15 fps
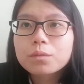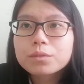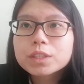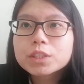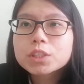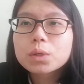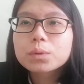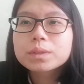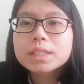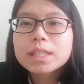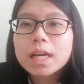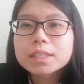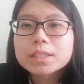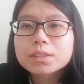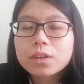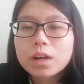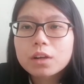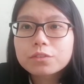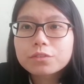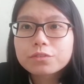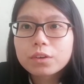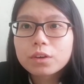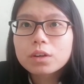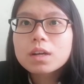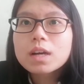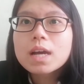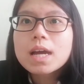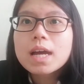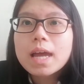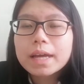which only has ground floor
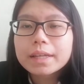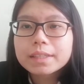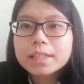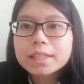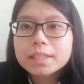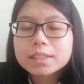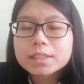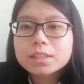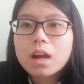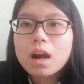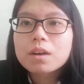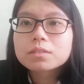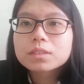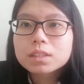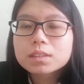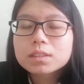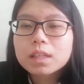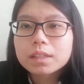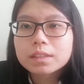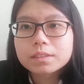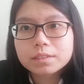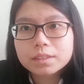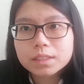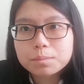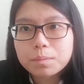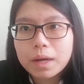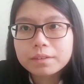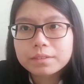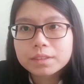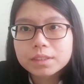and it is crowded and
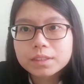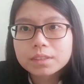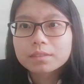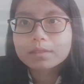spiral.